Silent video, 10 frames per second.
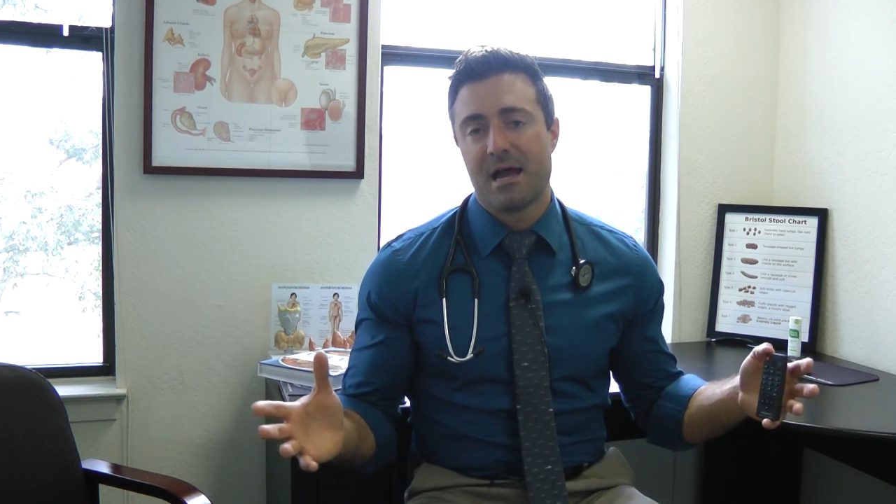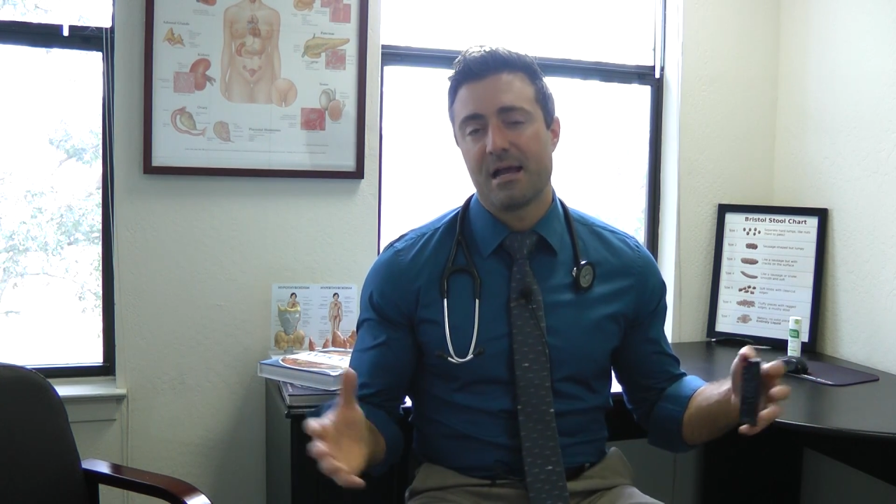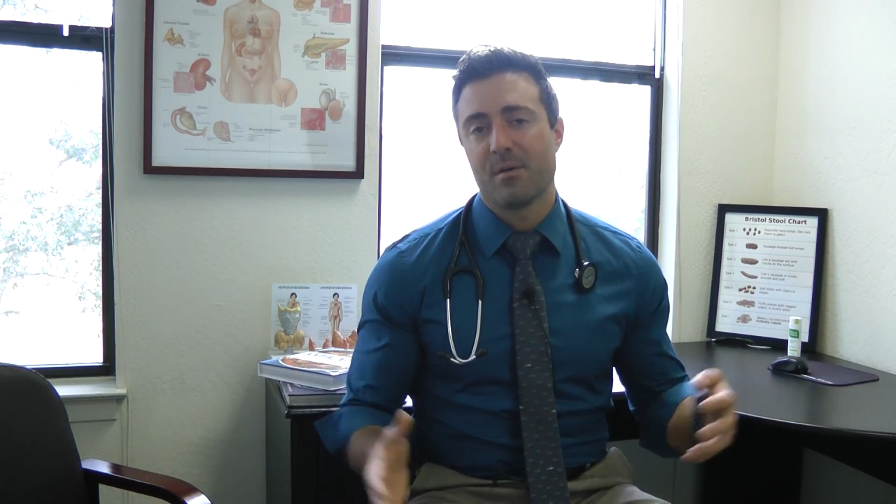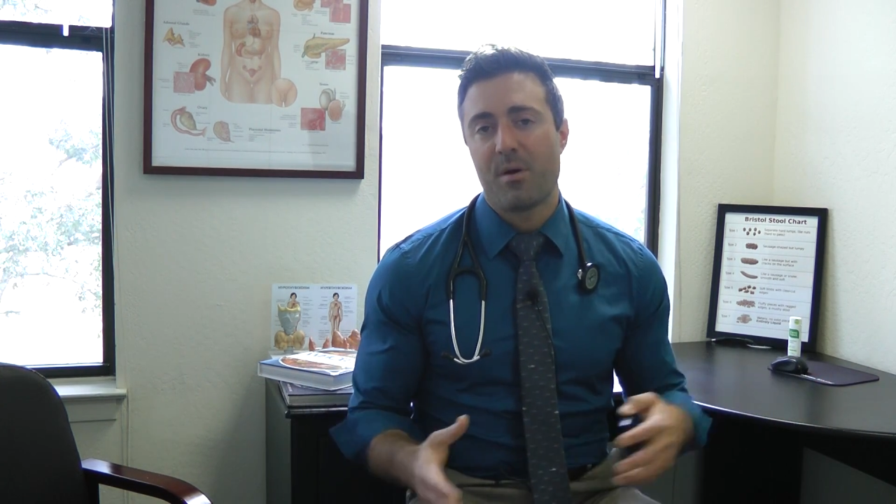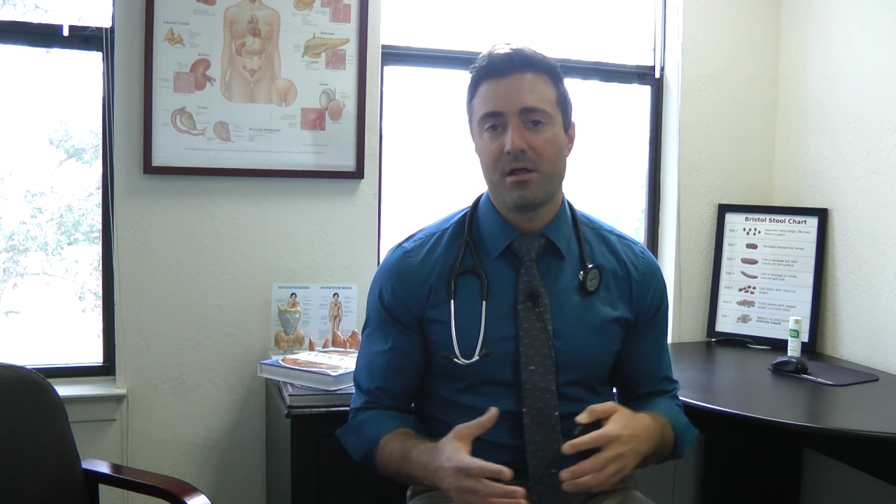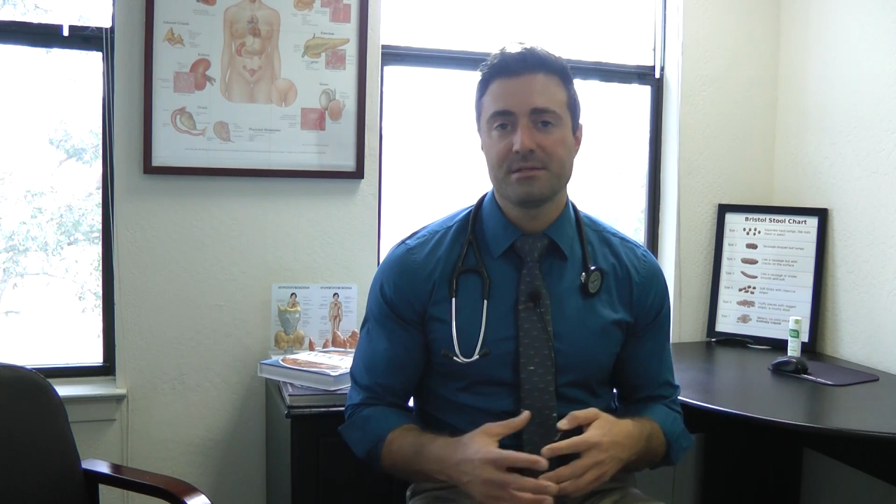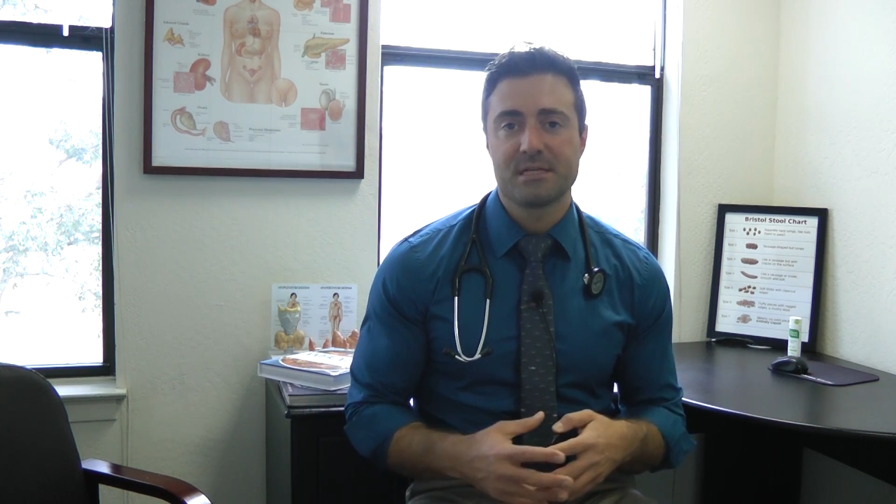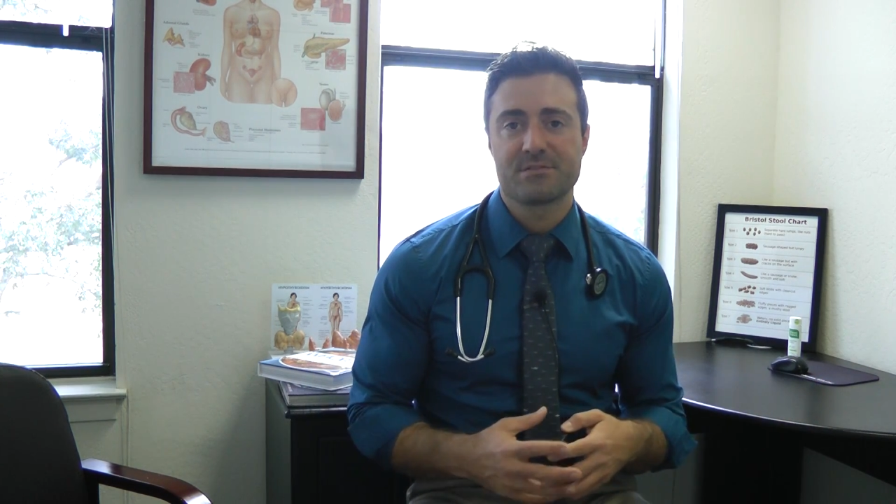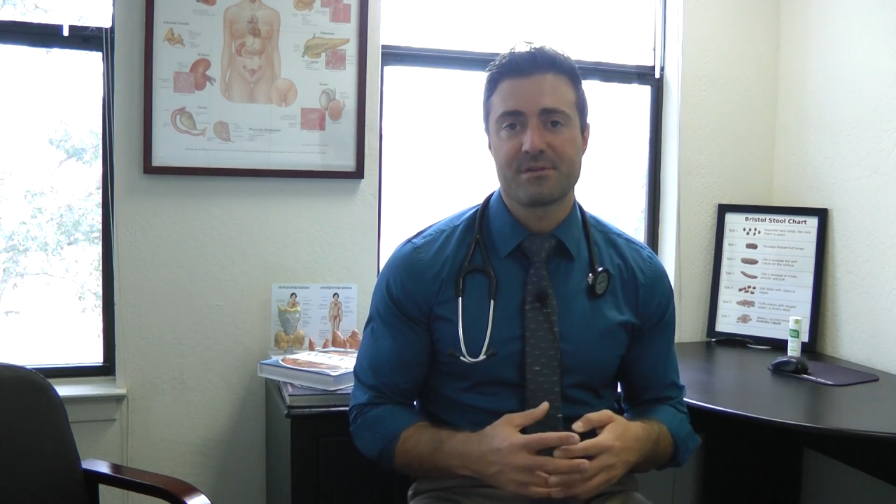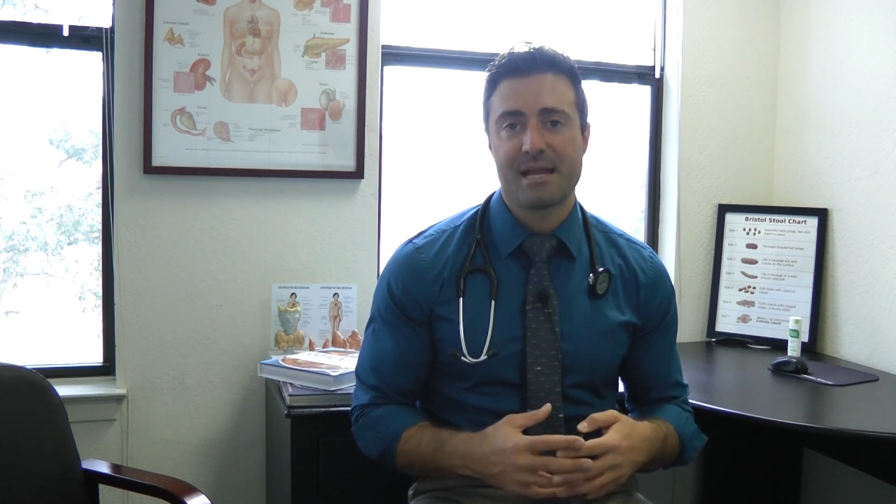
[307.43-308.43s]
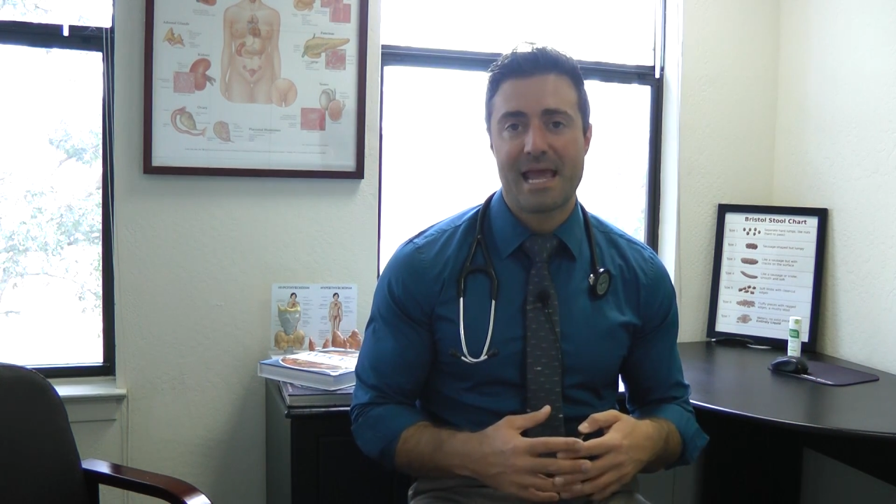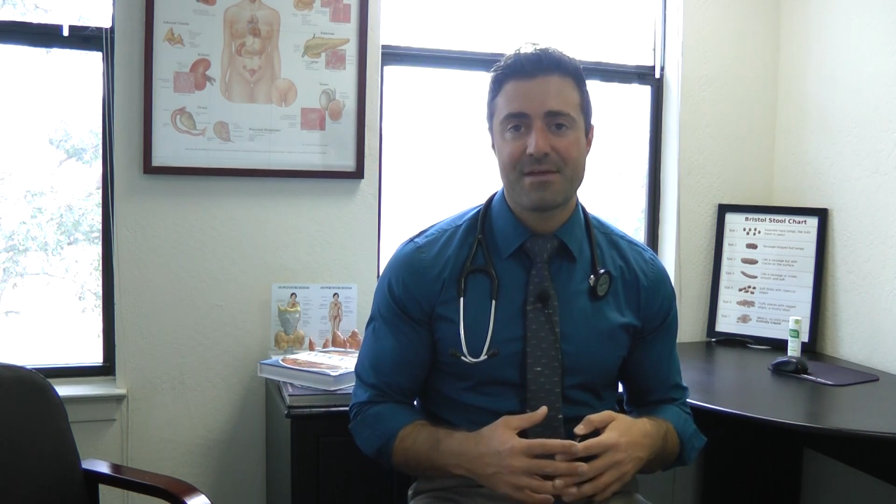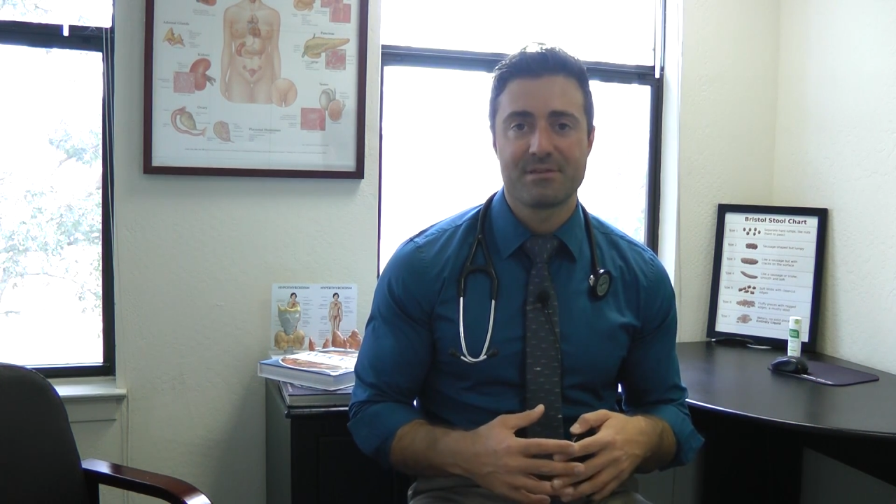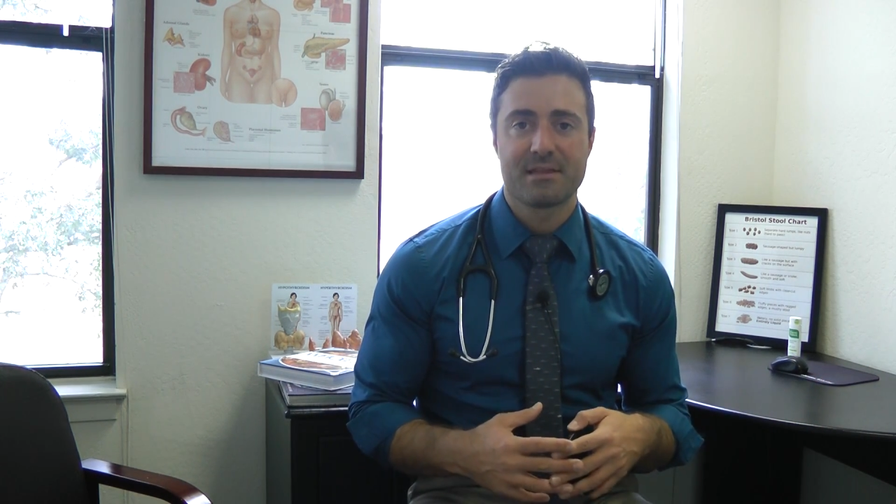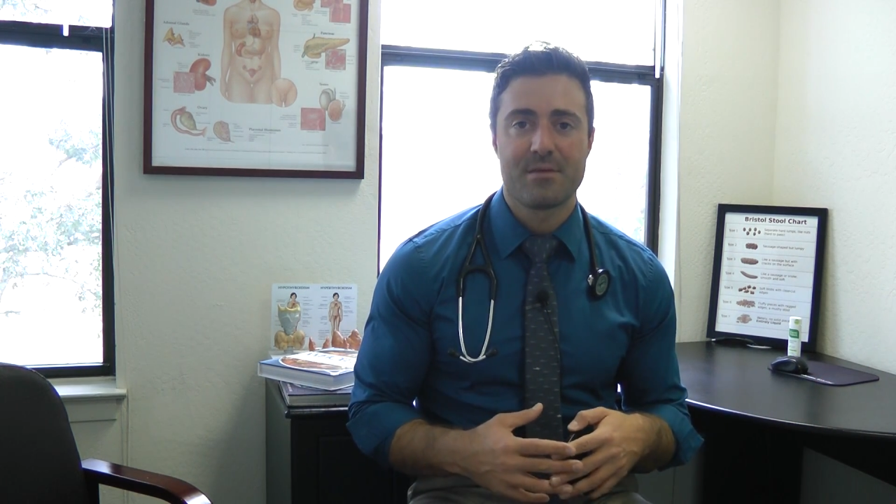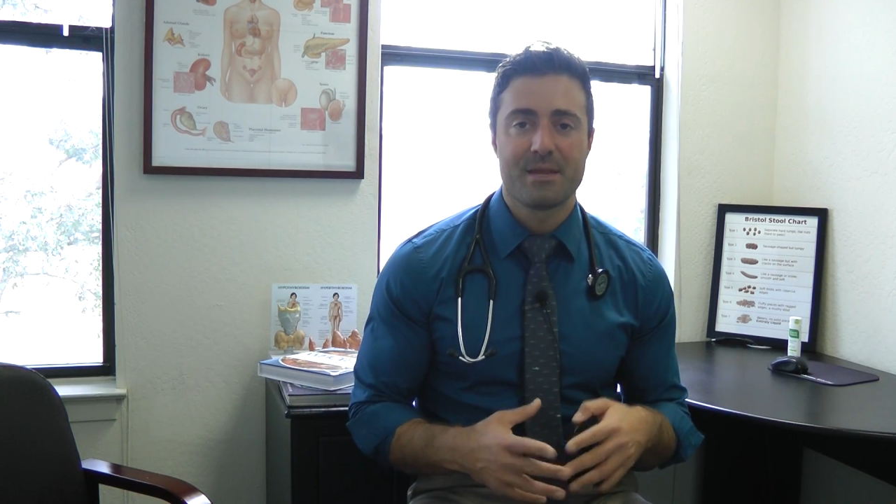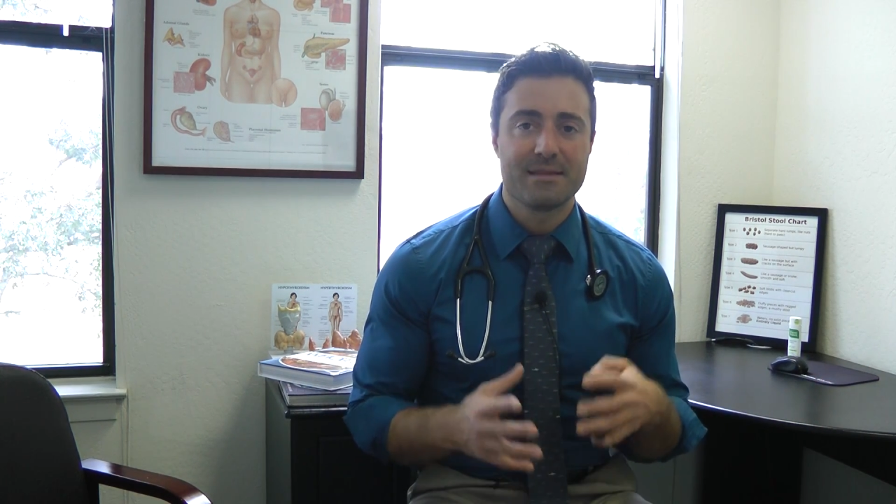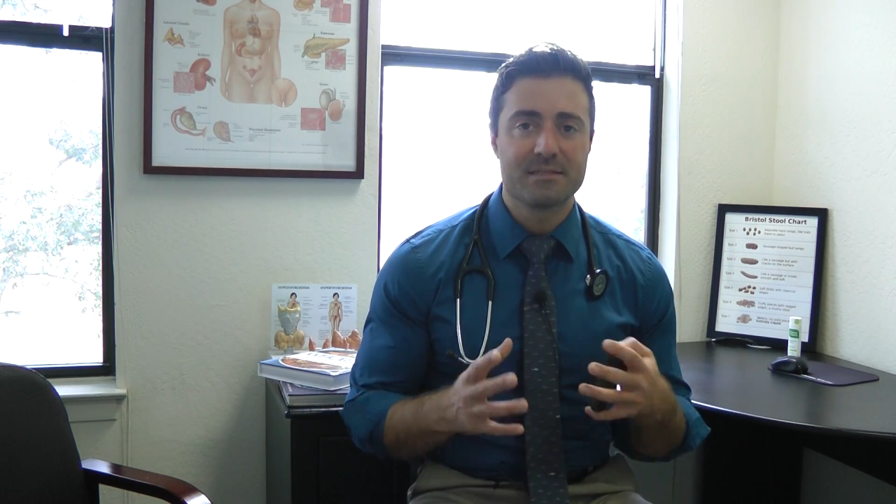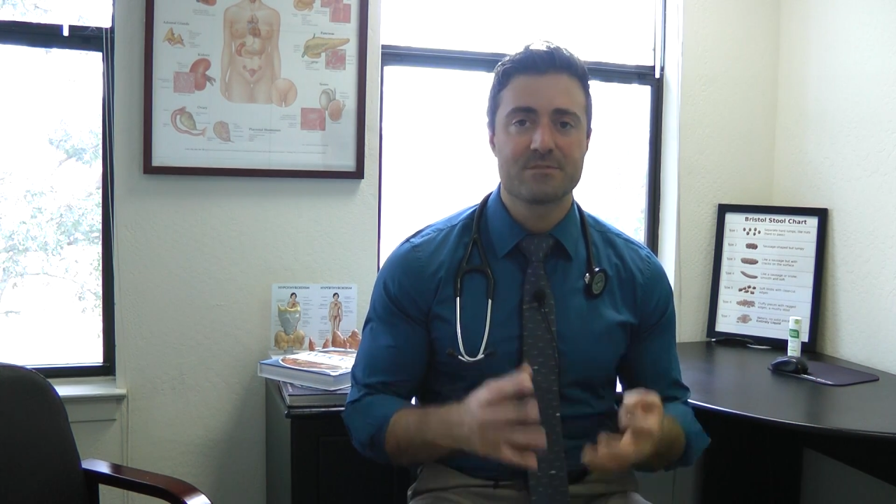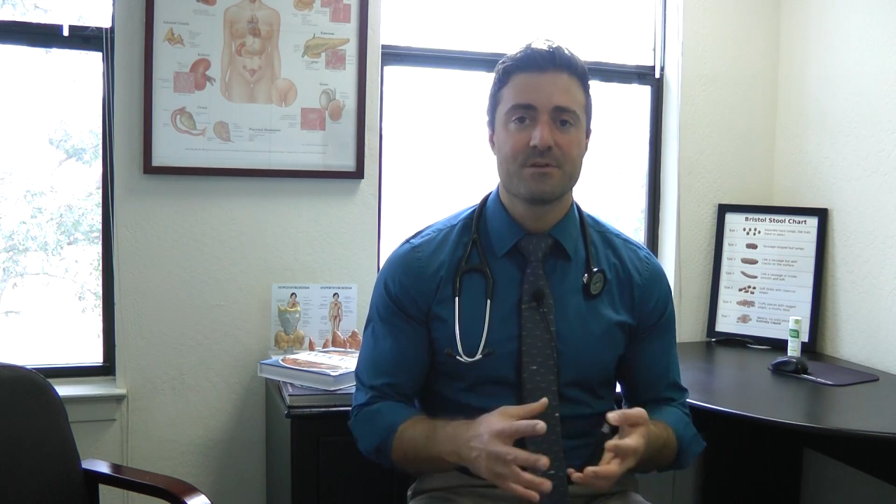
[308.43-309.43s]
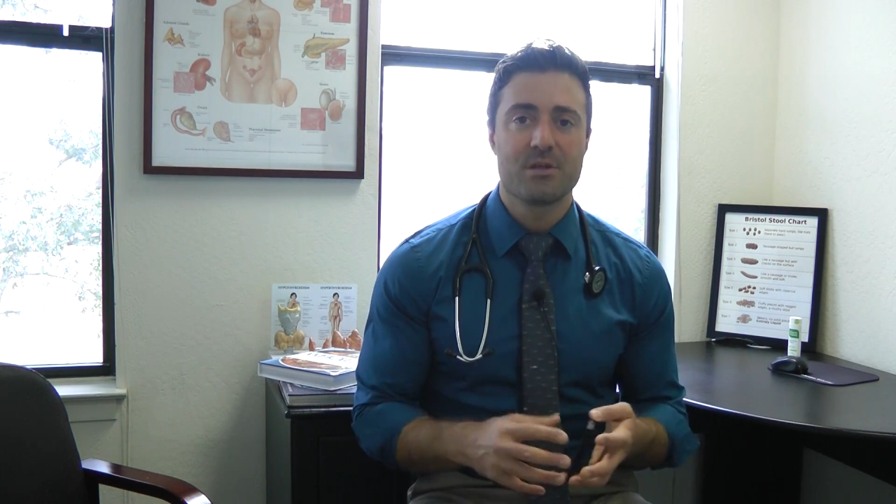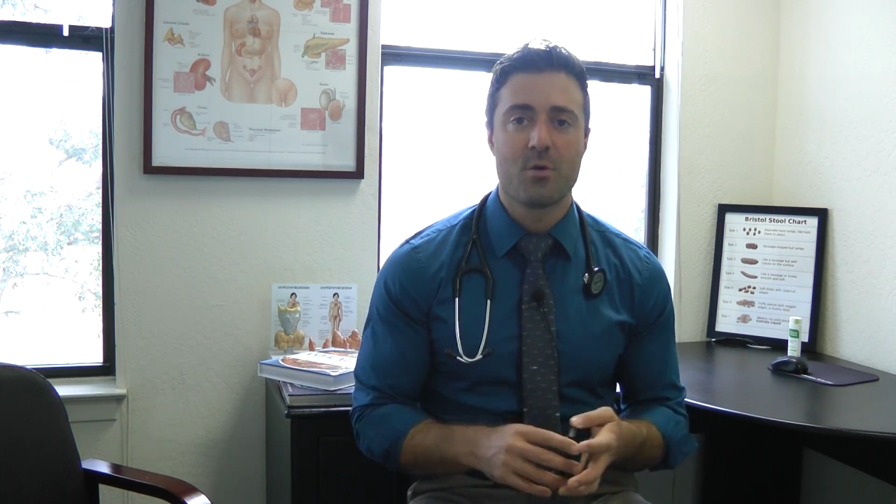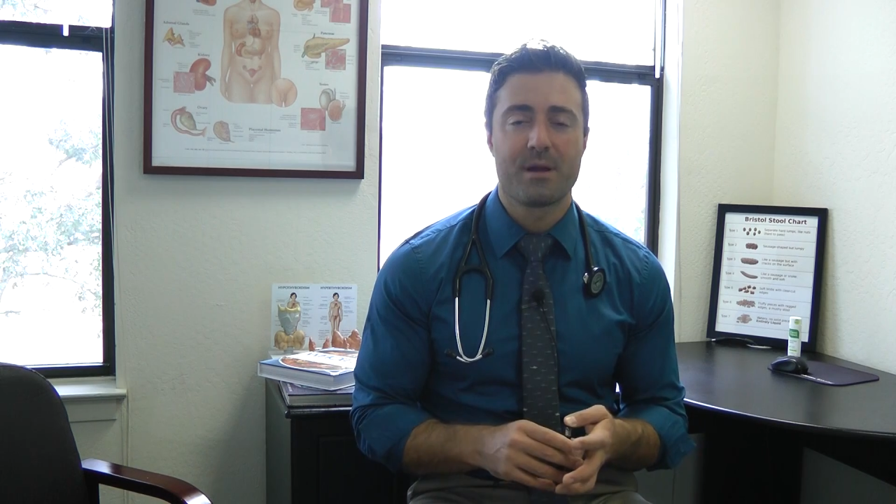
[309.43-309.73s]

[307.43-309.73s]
I apologize for not having them in this video,